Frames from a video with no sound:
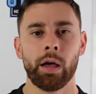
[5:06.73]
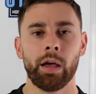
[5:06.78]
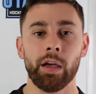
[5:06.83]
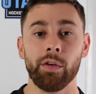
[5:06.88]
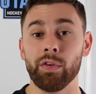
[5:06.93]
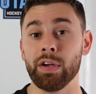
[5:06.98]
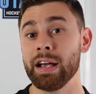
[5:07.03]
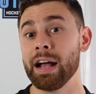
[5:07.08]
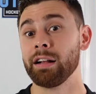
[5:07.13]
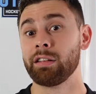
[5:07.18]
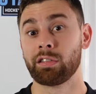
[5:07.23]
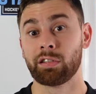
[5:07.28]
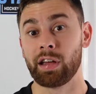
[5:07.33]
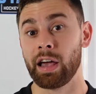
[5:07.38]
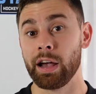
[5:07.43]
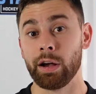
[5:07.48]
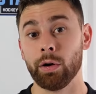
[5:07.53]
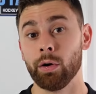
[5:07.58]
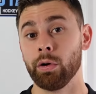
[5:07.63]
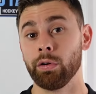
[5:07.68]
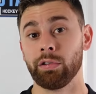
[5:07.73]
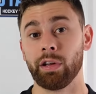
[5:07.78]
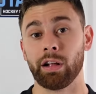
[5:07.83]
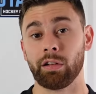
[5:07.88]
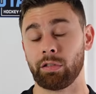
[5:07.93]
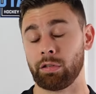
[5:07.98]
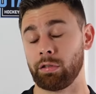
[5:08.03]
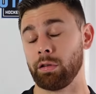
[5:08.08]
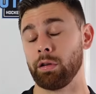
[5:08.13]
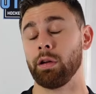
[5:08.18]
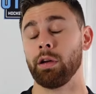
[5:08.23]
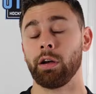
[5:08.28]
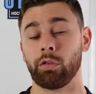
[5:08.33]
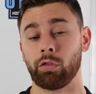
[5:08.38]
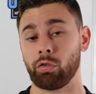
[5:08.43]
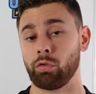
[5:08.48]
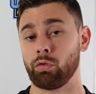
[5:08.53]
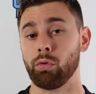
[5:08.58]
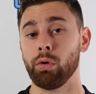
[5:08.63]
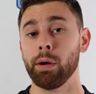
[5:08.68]
If he gets 10 goals, that's
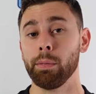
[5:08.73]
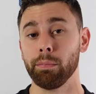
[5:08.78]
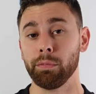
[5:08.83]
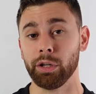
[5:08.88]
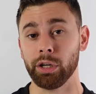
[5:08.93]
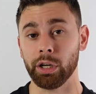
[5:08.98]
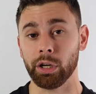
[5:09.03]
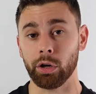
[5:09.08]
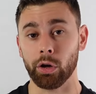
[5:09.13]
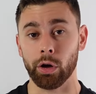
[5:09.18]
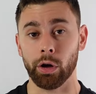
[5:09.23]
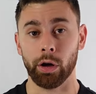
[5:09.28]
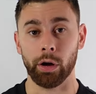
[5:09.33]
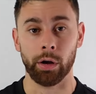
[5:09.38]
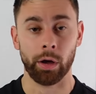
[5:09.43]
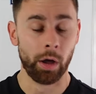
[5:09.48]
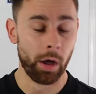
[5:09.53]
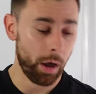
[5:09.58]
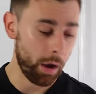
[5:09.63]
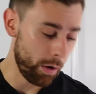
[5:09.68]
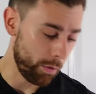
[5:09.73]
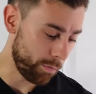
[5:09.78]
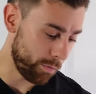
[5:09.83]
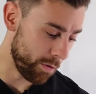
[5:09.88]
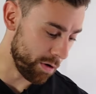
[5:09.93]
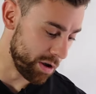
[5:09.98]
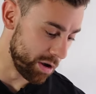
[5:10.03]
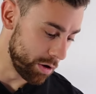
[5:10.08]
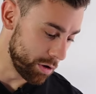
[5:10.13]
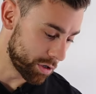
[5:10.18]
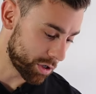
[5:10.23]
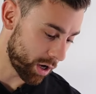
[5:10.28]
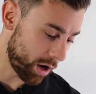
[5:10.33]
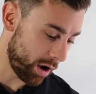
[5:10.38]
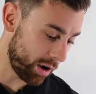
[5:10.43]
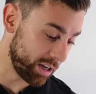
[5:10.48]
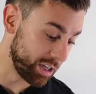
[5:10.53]
extremely good for Utah.